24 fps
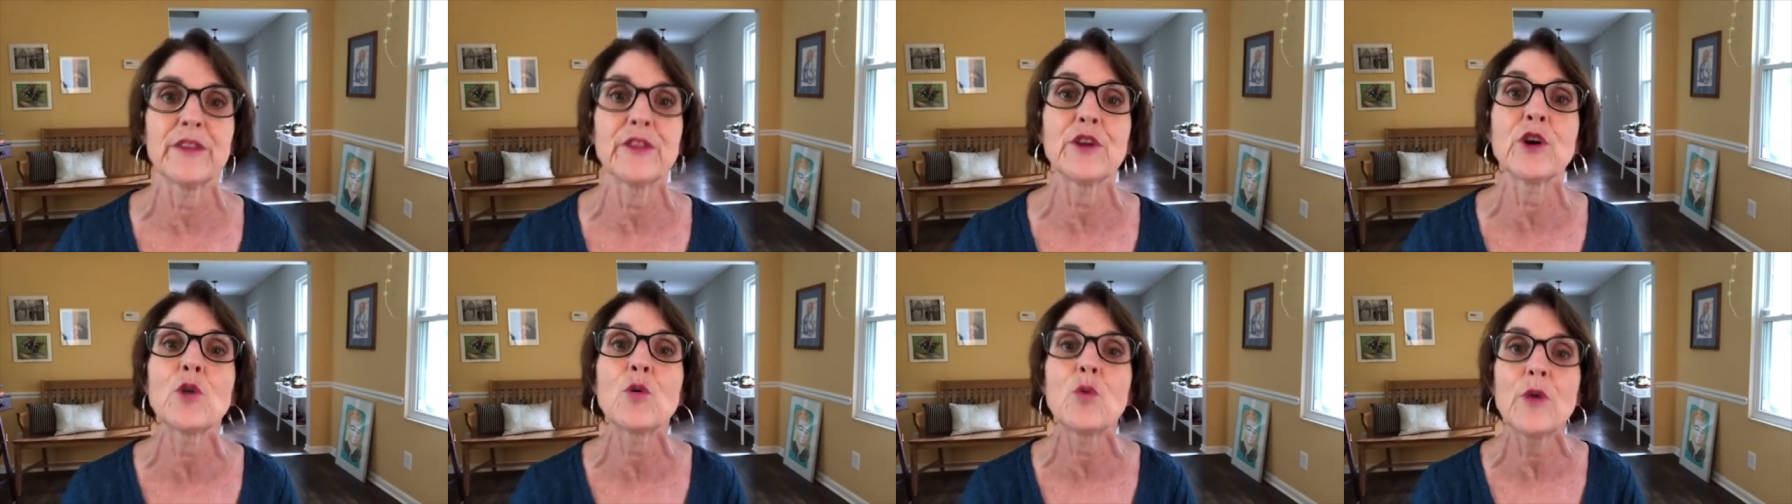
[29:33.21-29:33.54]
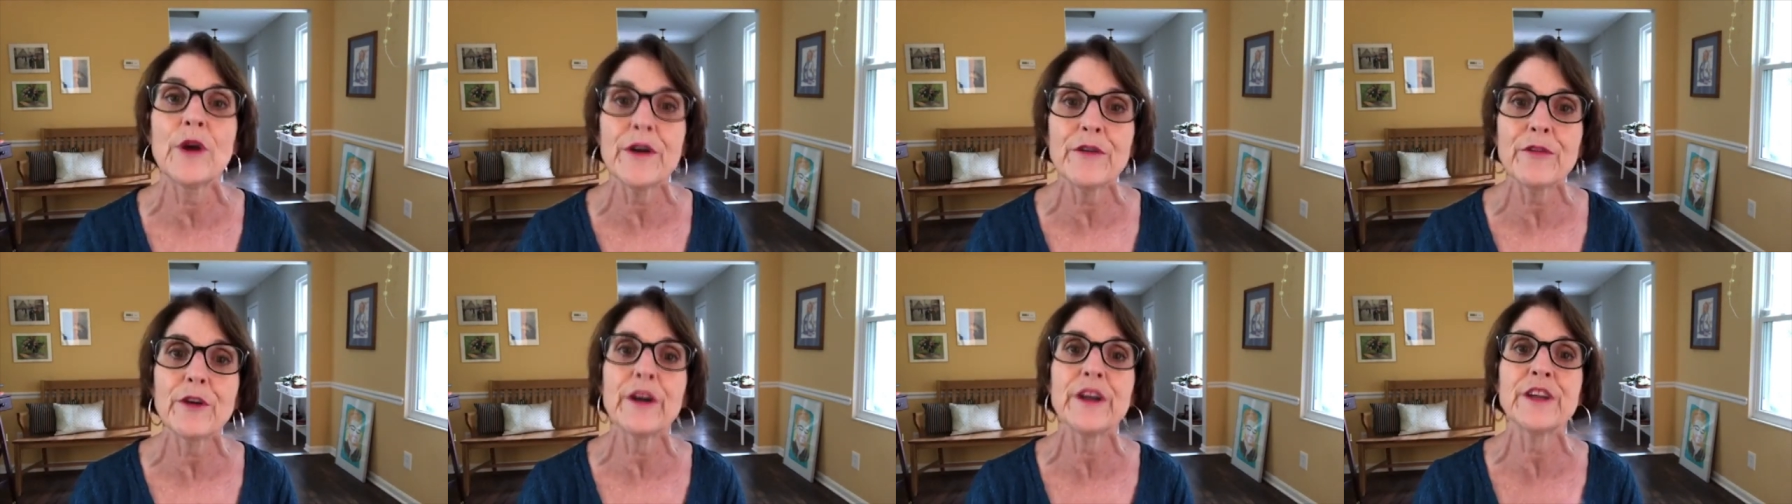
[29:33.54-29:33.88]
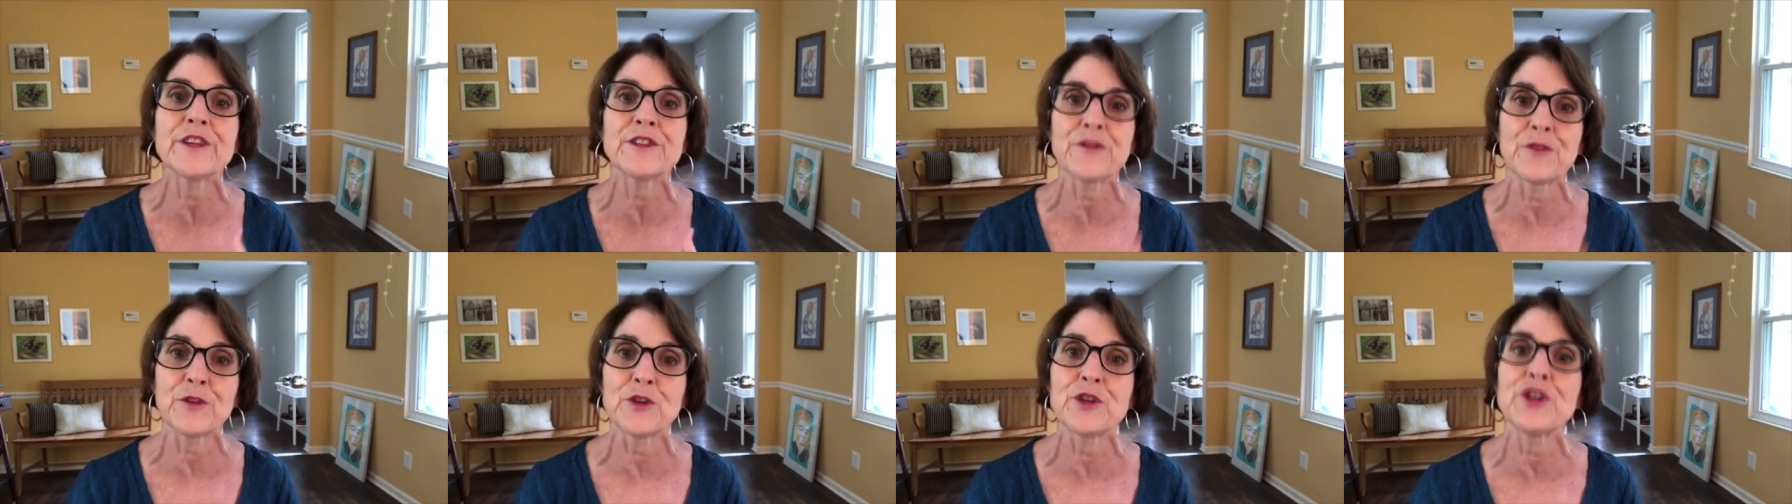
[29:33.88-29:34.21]
The Quiver is
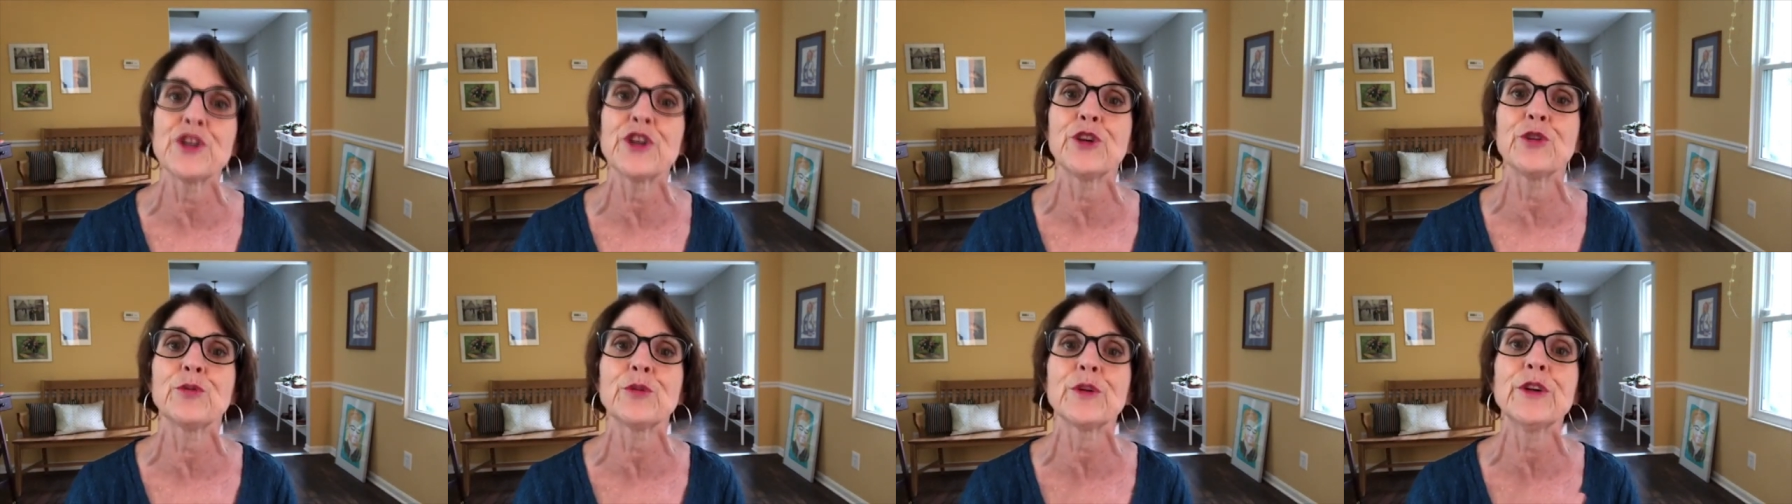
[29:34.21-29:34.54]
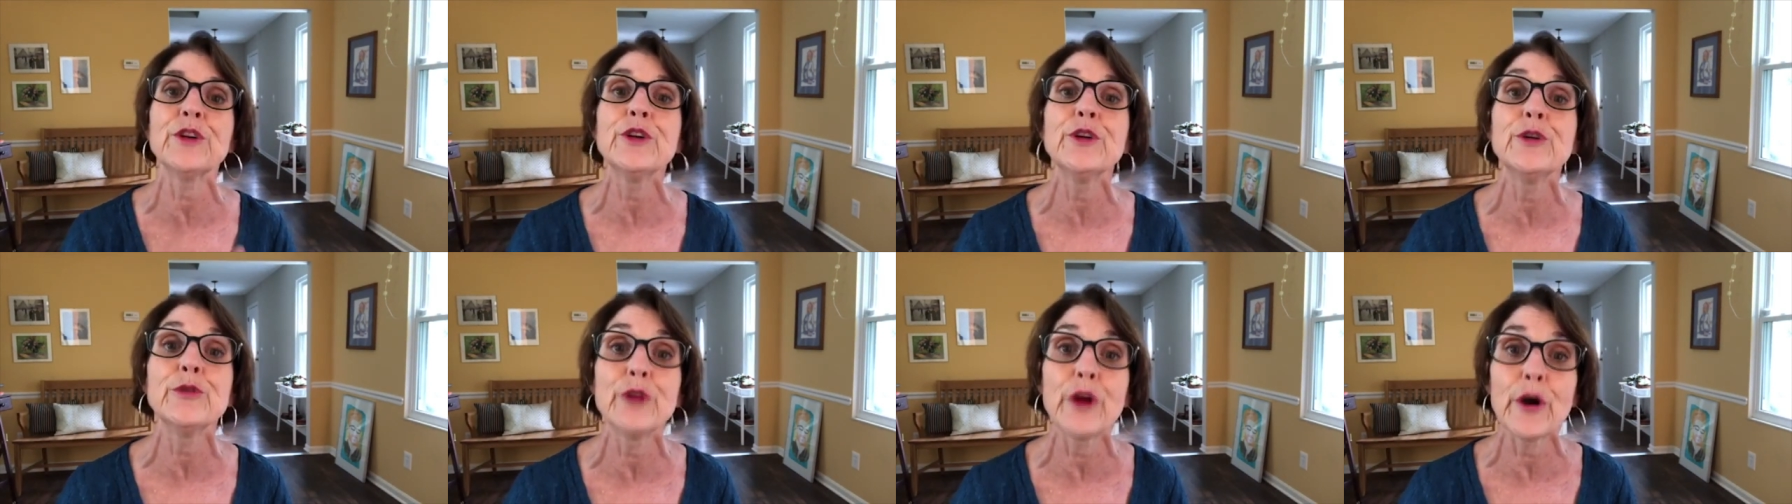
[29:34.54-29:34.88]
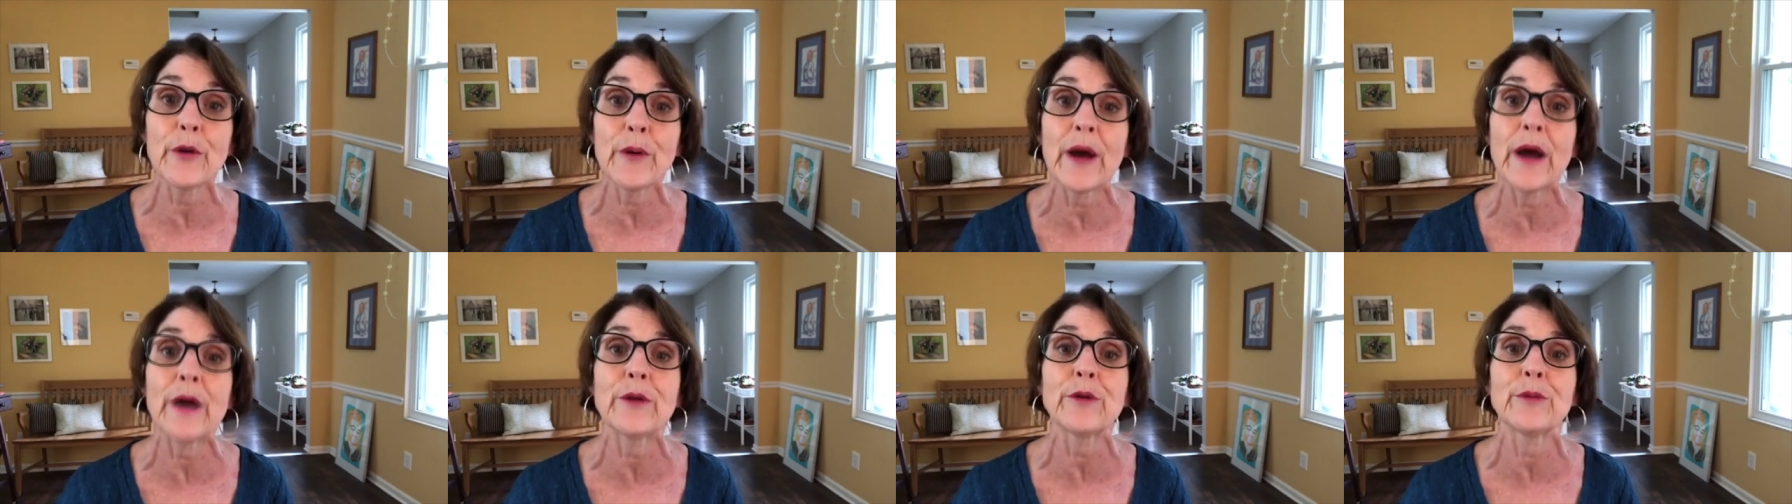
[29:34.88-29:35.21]
for children who know
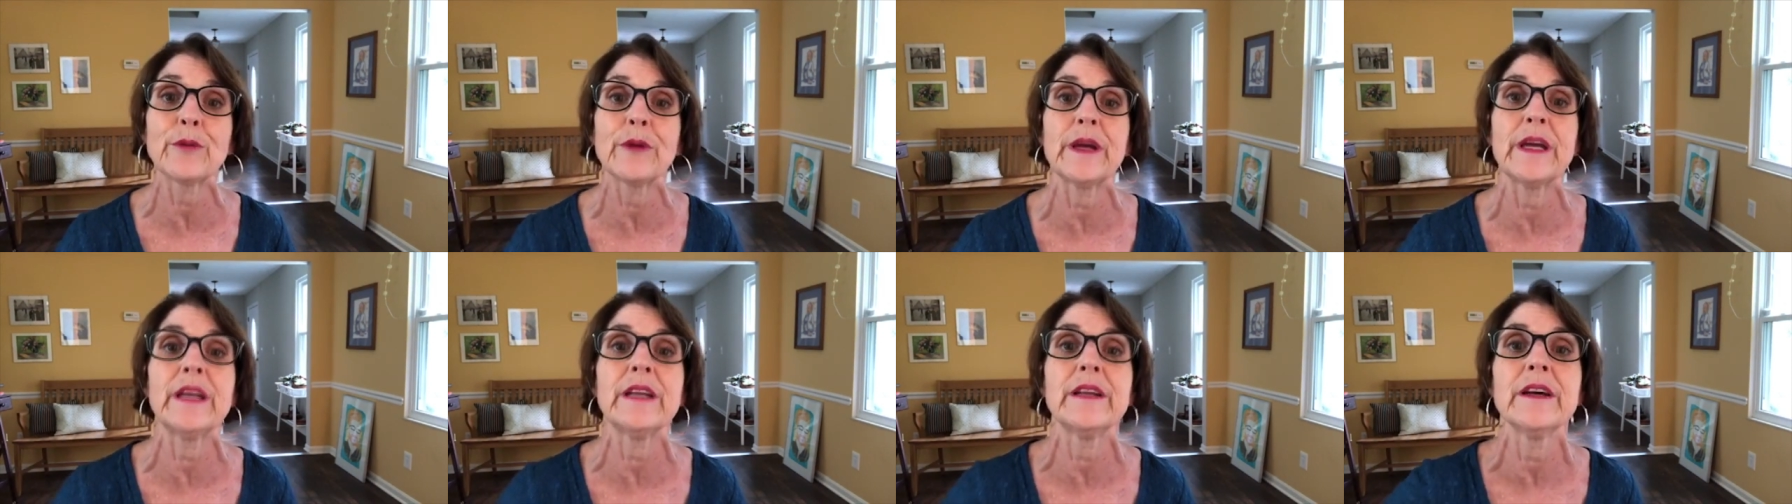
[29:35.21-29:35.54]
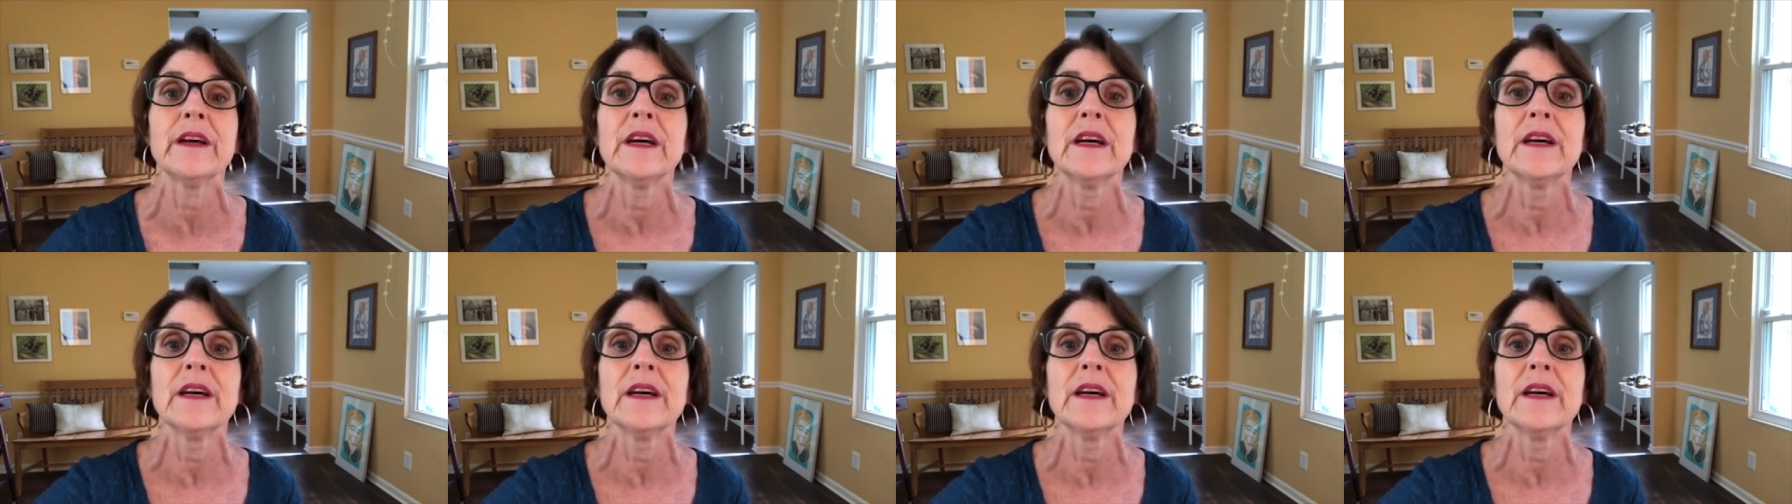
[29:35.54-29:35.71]
how to read.